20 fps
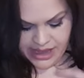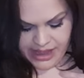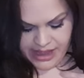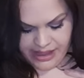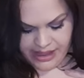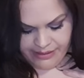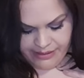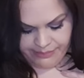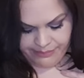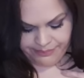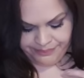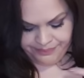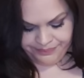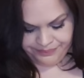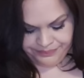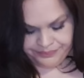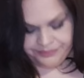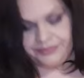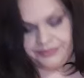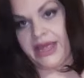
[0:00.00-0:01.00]
Um,
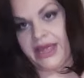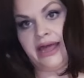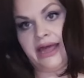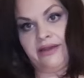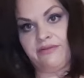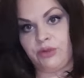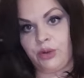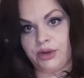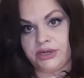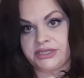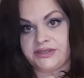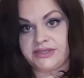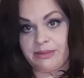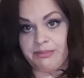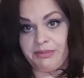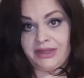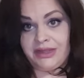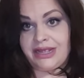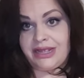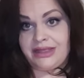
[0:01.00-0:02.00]
and of course,
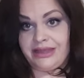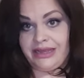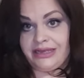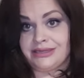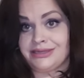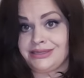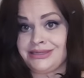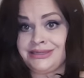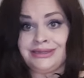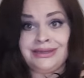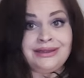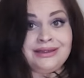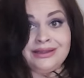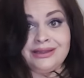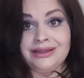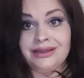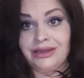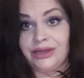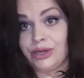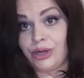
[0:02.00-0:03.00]
something like this,
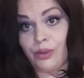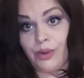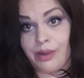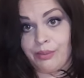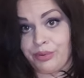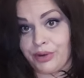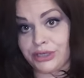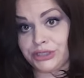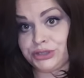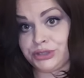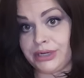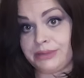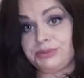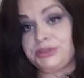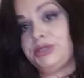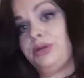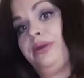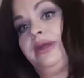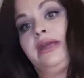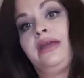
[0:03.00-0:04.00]
you don't want bra straps
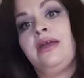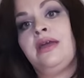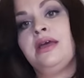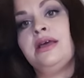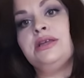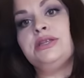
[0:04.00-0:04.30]
showing.